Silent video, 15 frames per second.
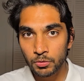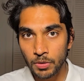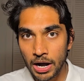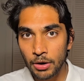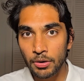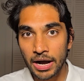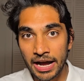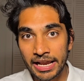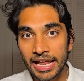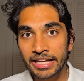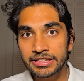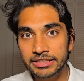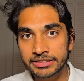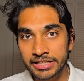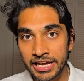Wow, I
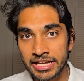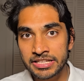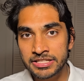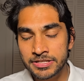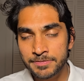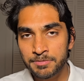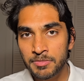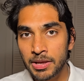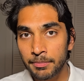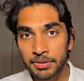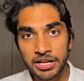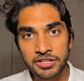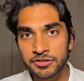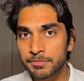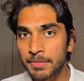like the taste,
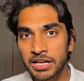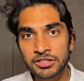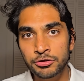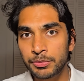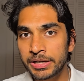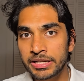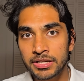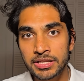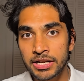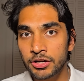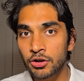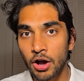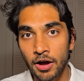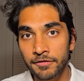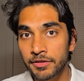but it's much sweeter
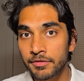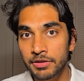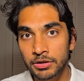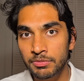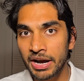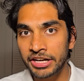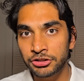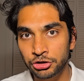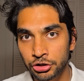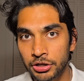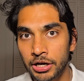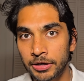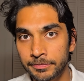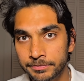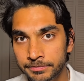than coffee with white
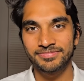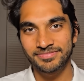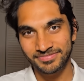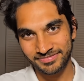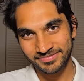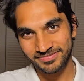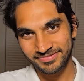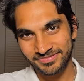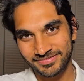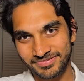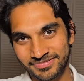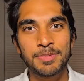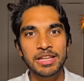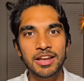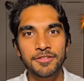sugar.
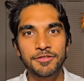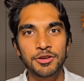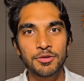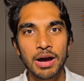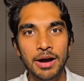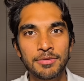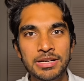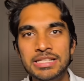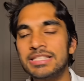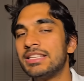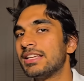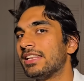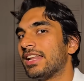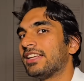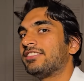It's been a few
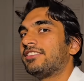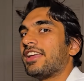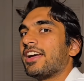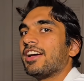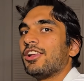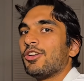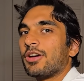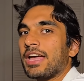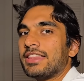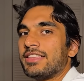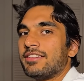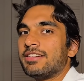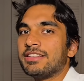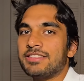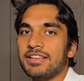hours. Let's take a look at the